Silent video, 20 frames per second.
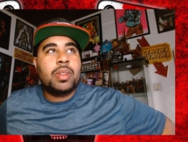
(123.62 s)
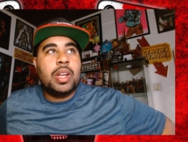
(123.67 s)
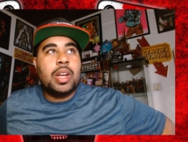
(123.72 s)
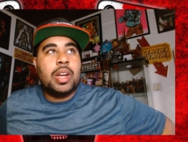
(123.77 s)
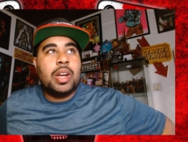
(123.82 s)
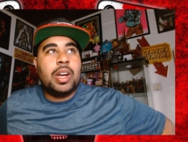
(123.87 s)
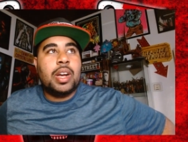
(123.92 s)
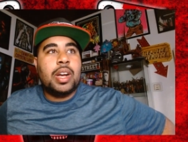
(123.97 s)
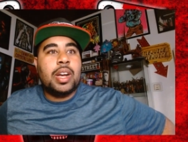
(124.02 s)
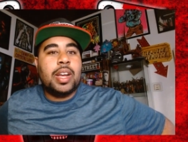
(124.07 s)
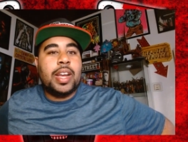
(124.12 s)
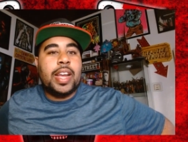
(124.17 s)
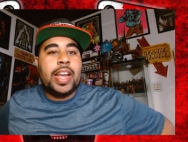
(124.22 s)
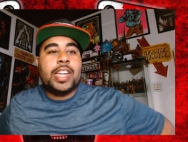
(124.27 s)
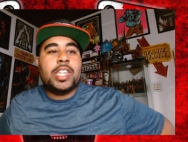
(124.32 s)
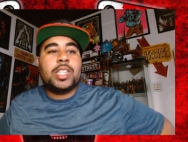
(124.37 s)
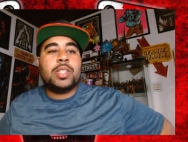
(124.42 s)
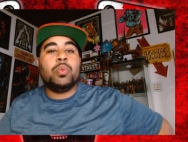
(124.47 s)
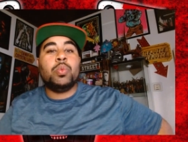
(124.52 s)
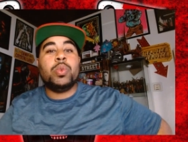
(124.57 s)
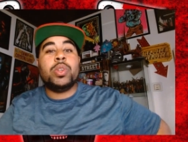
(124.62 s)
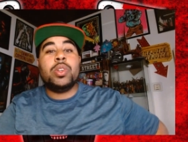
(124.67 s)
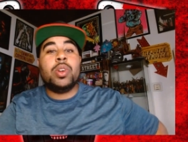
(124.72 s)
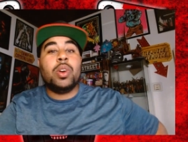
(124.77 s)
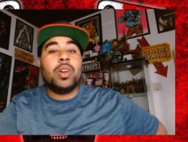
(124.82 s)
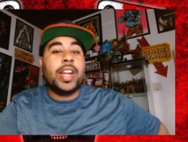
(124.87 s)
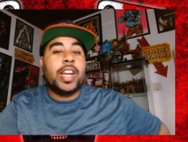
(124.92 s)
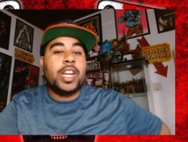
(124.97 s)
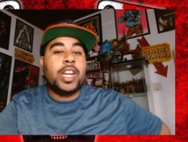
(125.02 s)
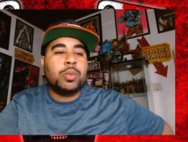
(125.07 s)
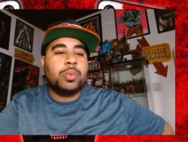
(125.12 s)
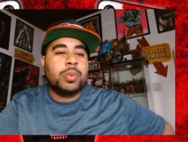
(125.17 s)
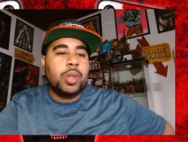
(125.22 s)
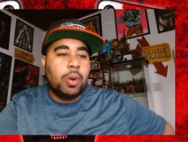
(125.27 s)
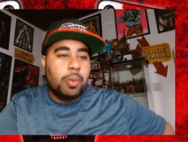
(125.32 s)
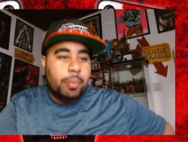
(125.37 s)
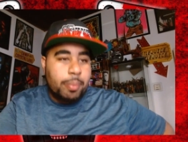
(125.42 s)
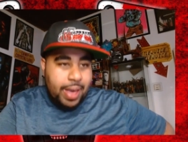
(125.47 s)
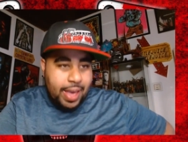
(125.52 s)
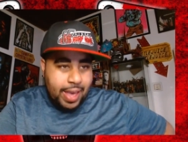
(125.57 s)
When you go to
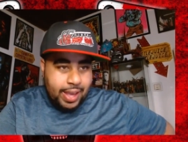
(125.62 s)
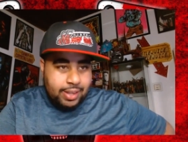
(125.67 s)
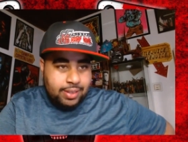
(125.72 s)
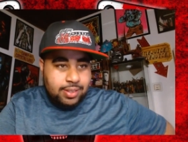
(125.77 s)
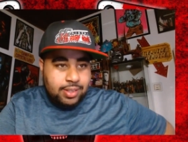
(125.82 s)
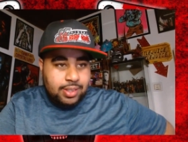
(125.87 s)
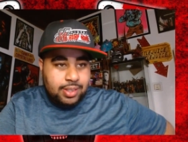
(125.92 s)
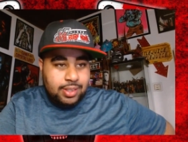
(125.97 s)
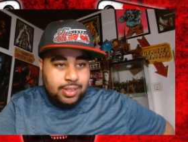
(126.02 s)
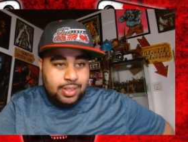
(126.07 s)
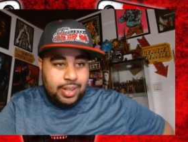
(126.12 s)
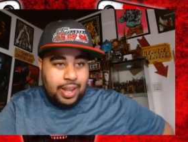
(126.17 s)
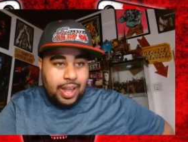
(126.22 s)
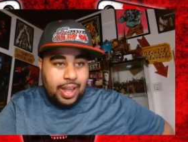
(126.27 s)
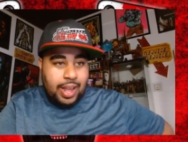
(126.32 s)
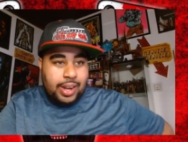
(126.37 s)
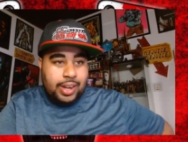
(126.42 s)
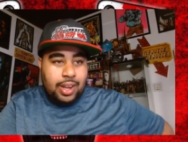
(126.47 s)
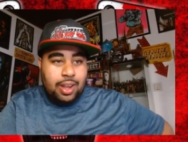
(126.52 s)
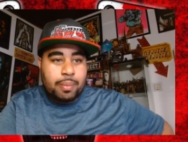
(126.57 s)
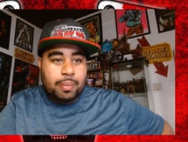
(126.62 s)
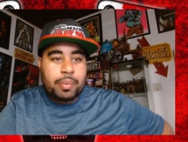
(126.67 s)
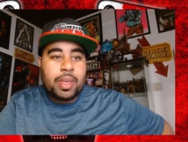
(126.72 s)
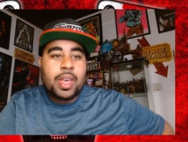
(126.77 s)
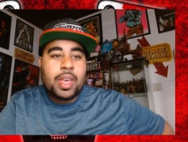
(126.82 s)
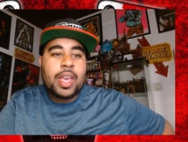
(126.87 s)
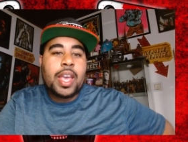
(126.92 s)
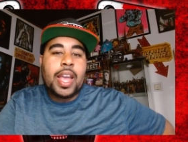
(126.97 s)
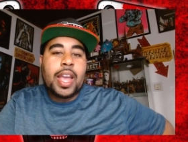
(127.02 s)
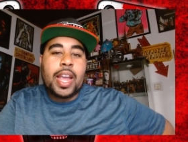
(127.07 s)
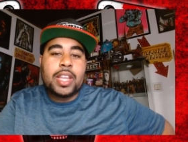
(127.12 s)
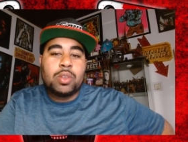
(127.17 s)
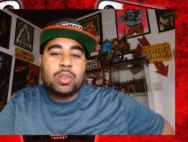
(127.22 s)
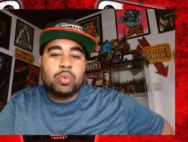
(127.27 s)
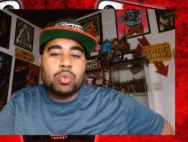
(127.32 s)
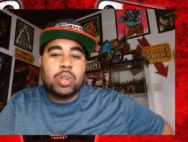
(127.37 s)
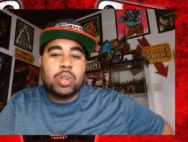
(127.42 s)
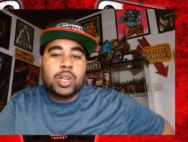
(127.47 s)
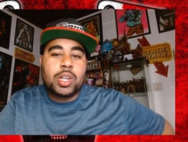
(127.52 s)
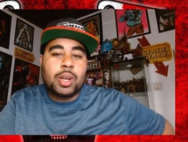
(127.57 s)
hbomax.com and
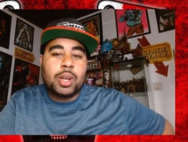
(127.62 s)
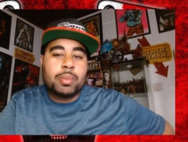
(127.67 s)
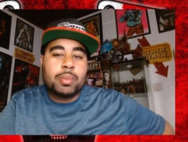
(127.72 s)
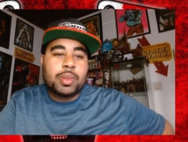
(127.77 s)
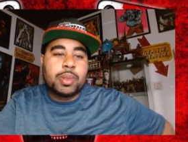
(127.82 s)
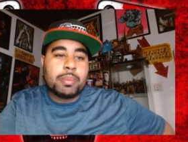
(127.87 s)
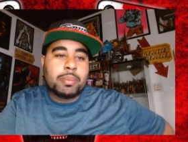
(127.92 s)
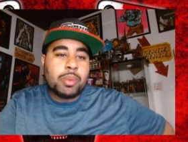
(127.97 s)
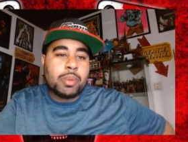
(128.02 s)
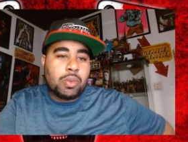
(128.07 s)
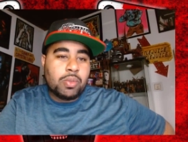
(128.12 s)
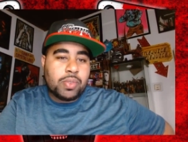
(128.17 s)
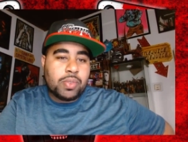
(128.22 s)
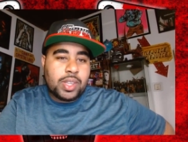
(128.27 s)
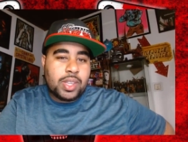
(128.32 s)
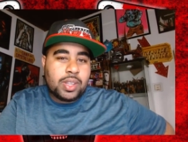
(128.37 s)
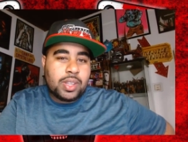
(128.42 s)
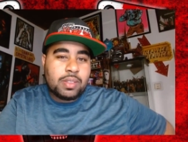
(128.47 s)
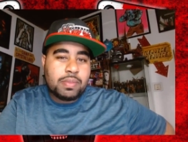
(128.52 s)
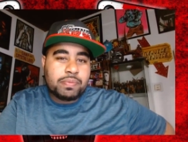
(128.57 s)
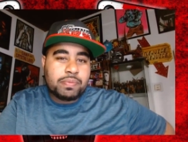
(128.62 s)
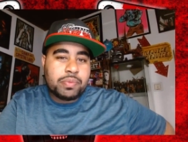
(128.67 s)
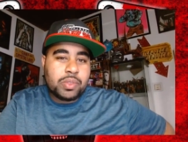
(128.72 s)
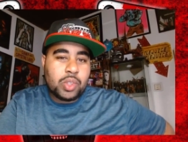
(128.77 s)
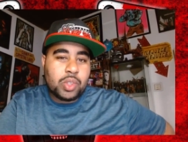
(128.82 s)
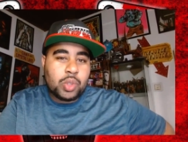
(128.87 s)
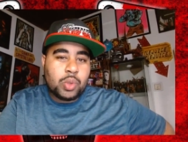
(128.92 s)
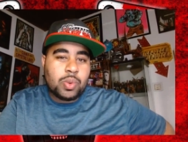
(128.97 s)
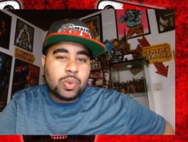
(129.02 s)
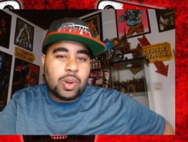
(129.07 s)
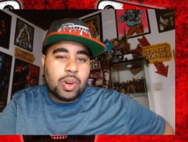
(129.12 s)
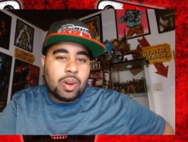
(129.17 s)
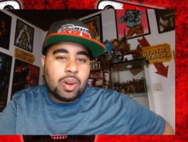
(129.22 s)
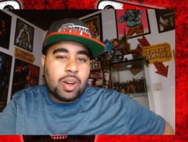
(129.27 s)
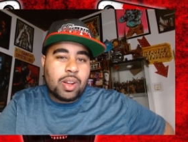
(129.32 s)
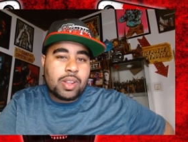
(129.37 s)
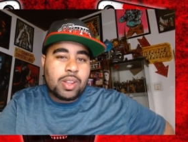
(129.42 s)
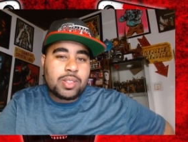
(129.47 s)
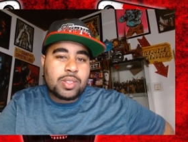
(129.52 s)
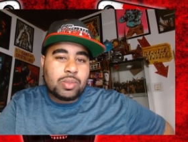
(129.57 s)
you look up the movie, you will
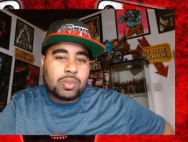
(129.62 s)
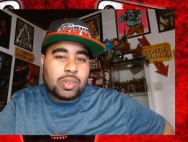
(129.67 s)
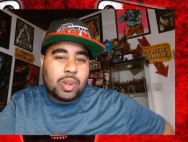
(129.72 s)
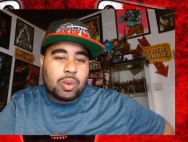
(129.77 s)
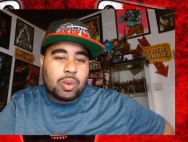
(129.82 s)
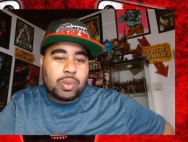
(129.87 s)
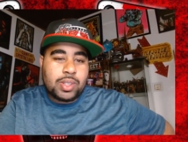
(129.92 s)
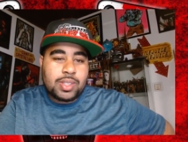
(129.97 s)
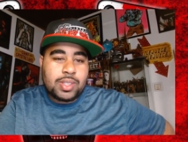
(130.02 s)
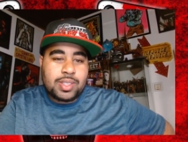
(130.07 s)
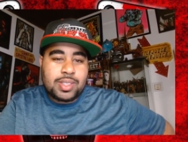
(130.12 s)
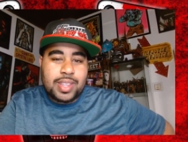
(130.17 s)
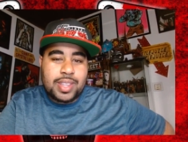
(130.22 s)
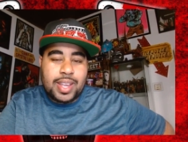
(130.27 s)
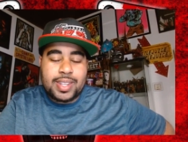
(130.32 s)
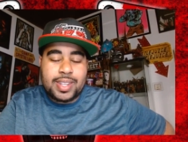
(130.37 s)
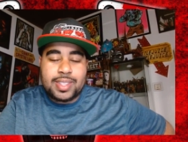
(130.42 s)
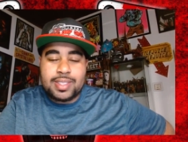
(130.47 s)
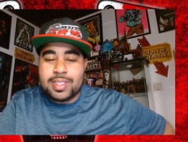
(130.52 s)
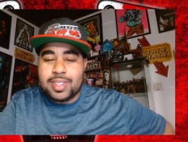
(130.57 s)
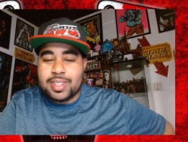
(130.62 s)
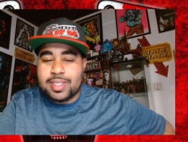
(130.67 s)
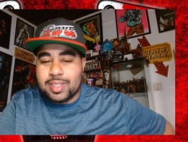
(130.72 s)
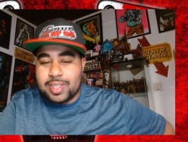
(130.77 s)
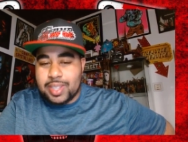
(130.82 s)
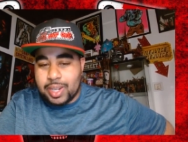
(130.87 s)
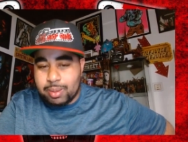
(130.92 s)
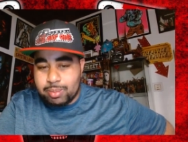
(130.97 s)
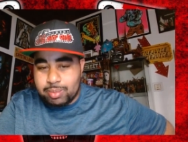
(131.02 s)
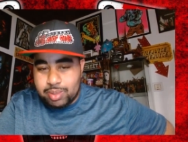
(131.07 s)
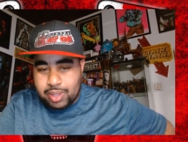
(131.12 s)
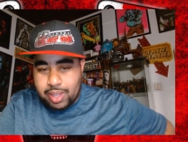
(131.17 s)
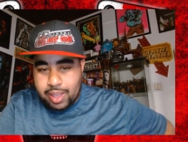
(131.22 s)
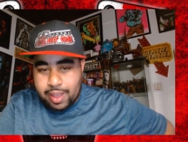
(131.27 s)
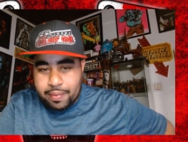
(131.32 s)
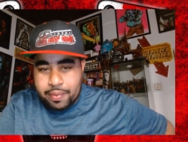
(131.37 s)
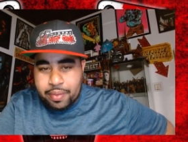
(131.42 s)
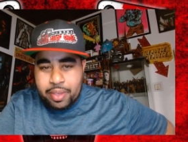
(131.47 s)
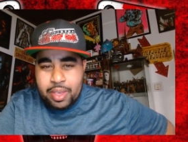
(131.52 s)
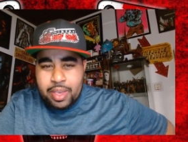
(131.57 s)
also notice that it says Salem's
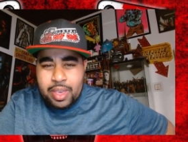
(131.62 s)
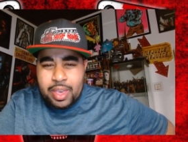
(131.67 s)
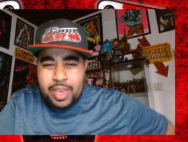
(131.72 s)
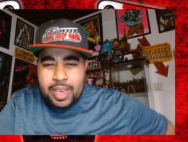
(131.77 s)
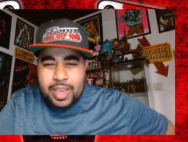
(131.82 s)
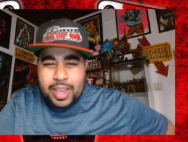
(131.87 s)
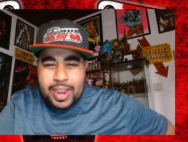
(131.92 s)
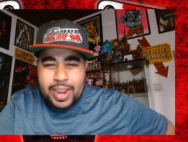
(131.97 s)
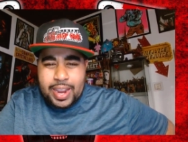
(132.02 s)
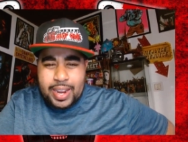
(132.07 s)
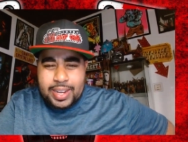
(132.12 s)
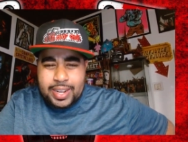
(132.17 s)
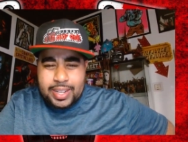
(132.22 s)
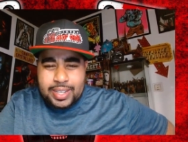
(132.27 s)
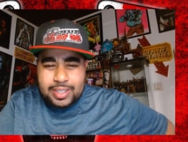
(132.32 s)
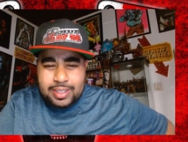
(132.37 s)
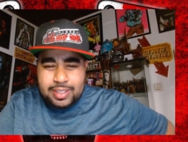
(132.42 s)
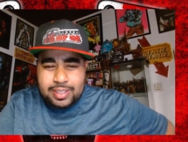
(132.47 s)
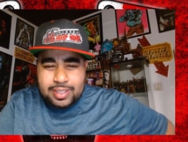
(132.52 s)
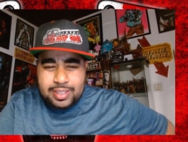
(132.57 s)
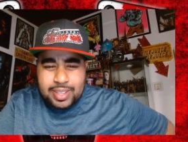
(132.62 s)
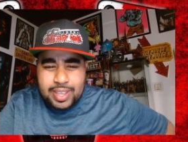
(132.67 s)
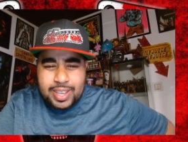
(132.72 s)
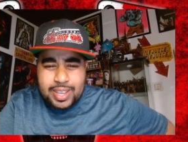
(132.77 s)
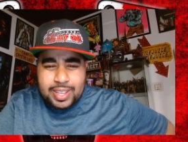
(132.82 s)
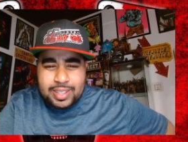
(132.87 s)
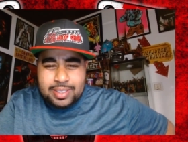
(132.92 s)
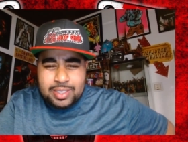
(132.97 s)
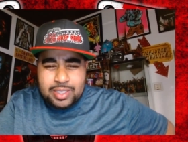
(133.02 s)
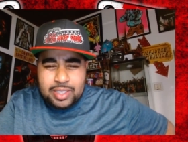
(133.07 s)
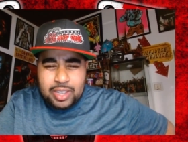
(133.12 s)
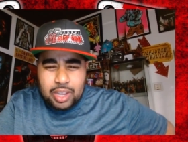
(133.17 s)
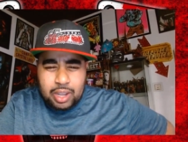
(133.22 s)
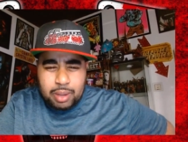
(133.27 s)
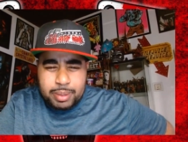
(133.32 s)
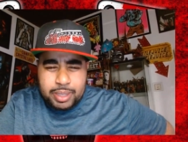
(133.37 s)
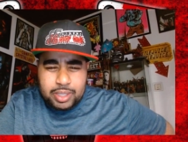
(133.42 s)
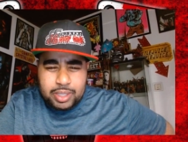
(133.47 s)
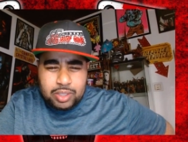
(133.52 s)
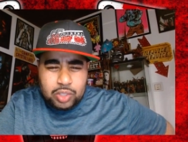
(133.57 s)
Lot, and it says
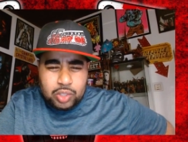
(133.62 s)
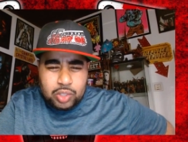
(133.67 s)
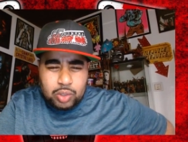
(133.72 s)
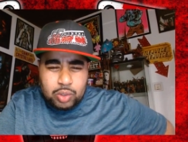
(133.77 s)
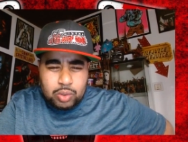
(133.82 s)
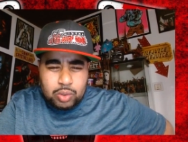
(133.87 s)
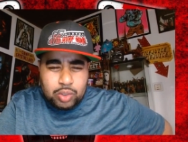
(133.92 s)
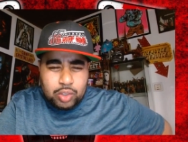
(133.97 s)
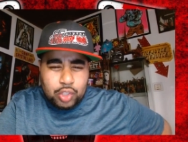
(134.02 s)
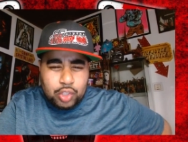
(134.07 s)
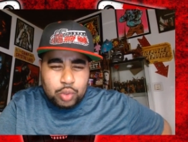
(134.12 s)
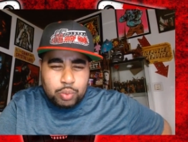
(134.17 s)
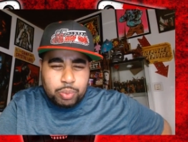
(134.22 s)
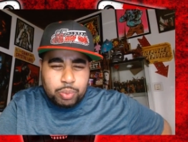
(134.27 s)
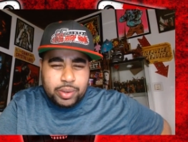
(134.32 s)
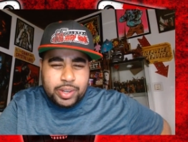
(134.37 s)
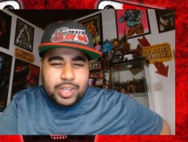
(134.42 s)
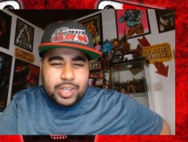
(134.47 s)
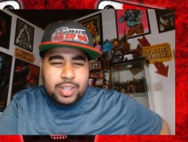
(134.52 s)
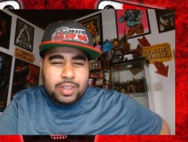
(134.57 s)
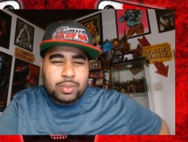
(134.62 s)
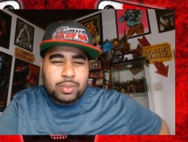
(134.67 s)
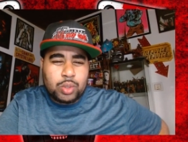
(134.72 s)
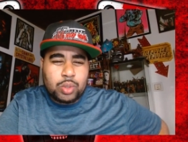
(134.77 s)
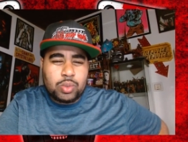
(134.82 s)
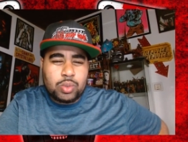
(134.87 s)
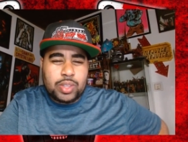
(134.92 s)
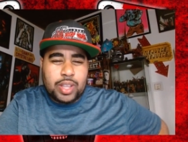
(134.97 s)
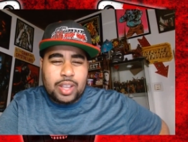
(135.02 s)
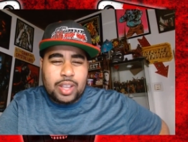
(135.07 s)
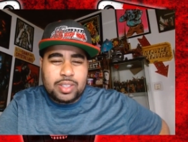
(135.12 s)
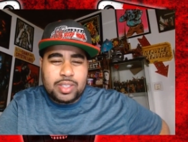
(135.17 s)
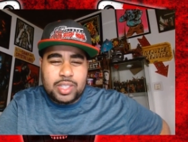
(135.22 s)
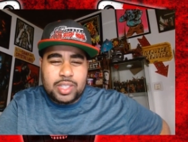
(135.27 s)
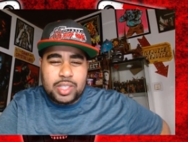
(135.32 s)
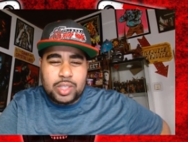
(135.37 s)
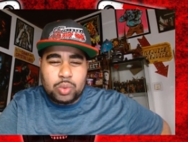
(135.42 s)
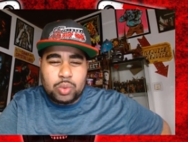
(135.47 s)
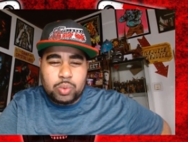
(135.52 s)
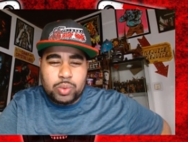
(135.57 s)
coming soon, spring of
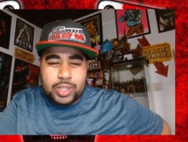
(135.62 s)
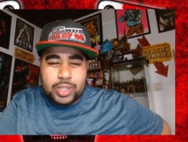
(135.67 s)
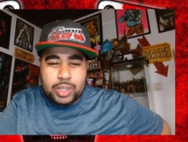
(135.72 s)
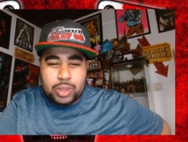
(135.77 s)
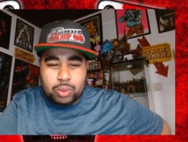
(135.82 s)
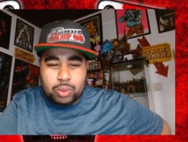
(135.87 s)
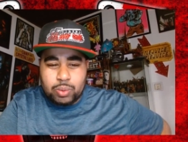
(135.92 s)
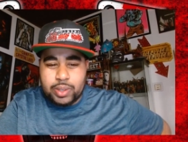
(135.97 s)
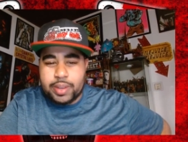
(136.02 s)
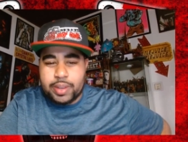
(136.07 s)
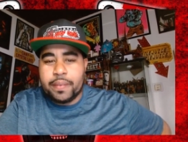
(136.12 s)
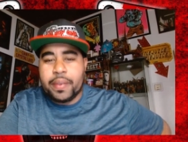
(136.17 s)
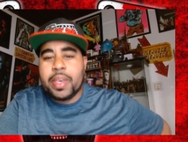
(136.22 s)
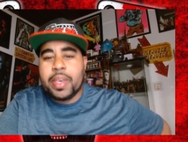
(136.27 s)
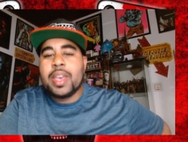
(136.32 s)
2023,